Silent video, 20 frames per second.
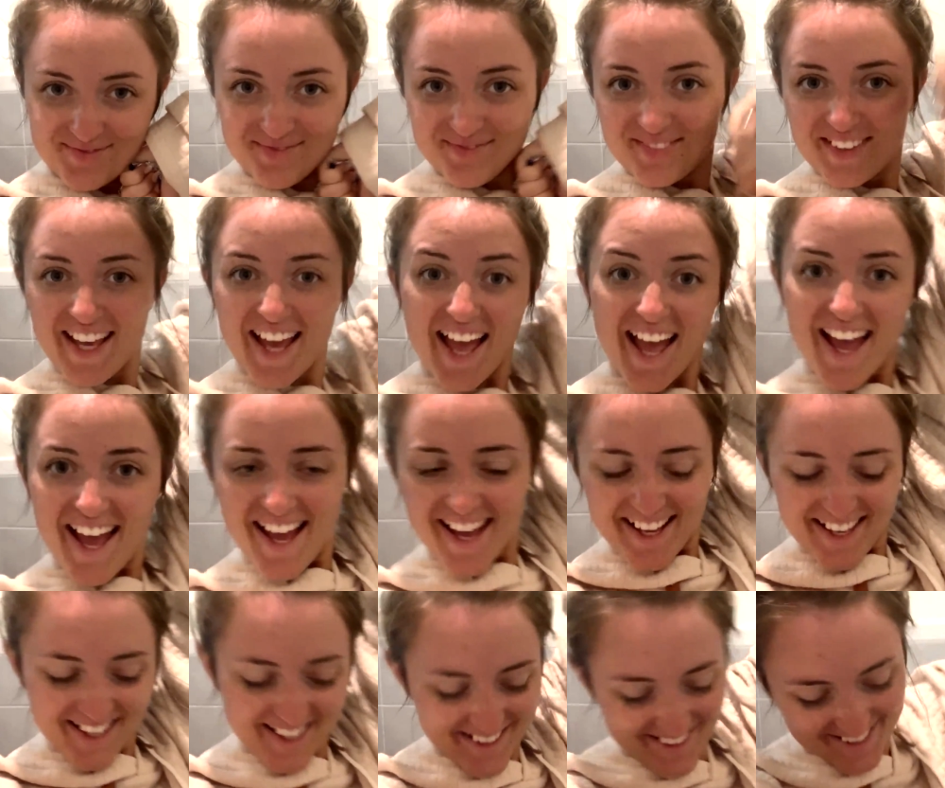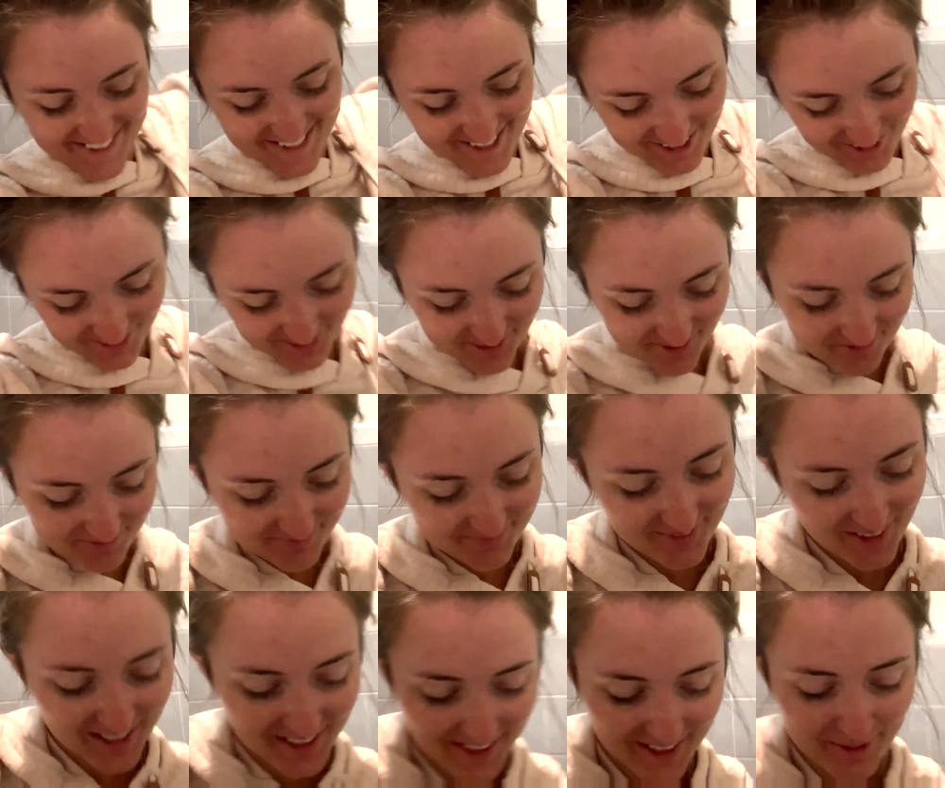lot of Yay, I am.
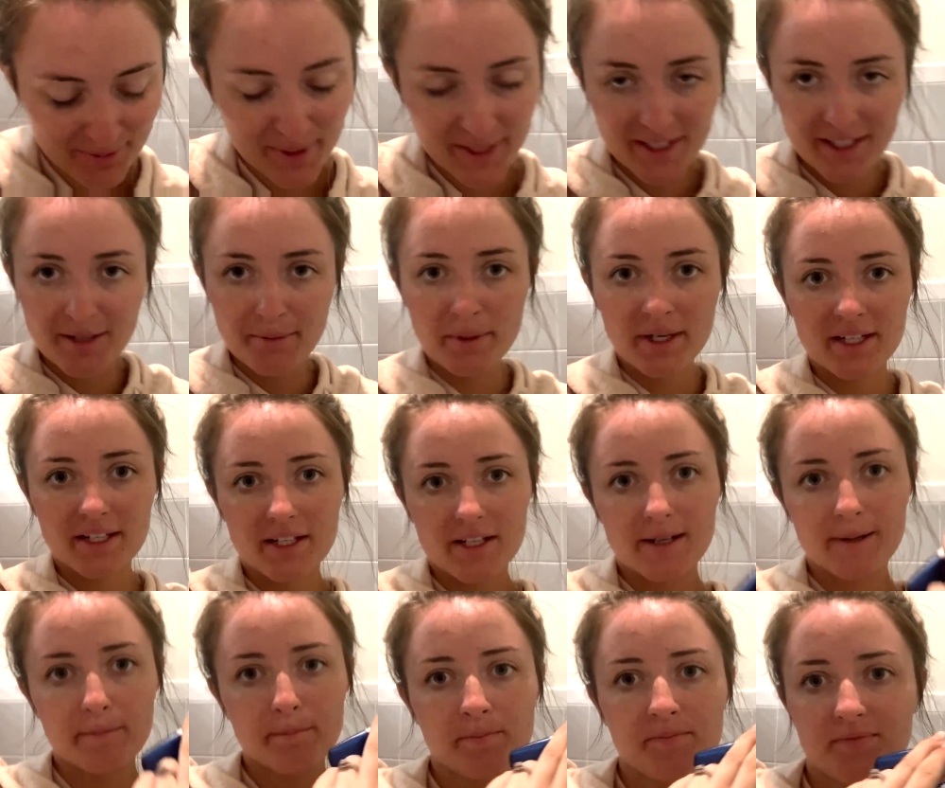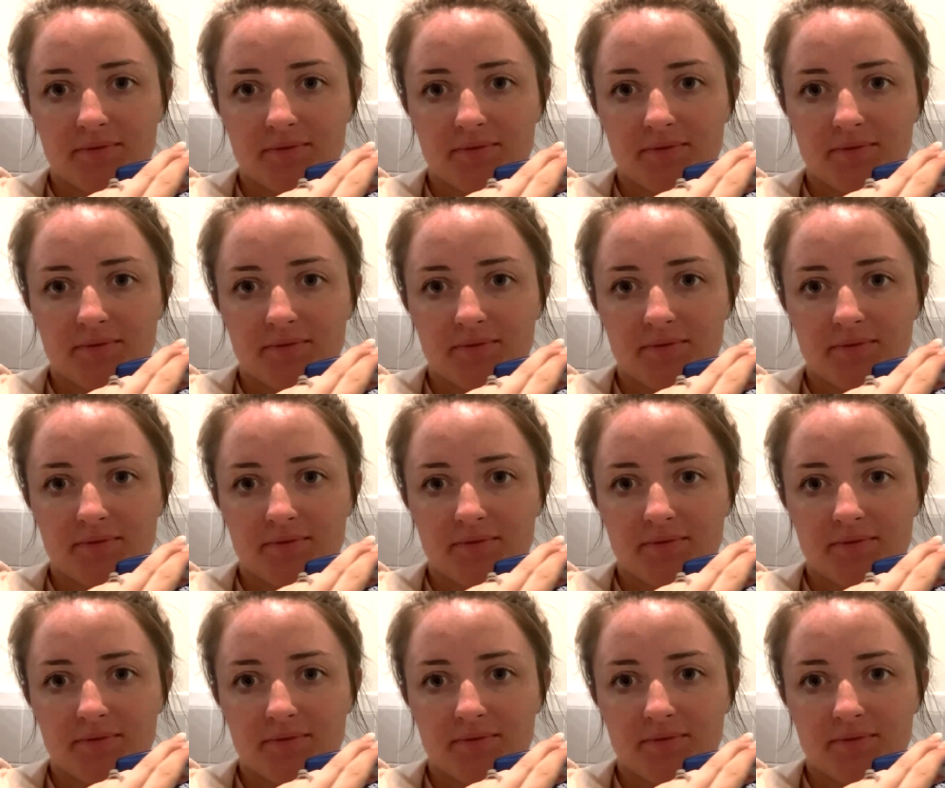I am, I am, I am.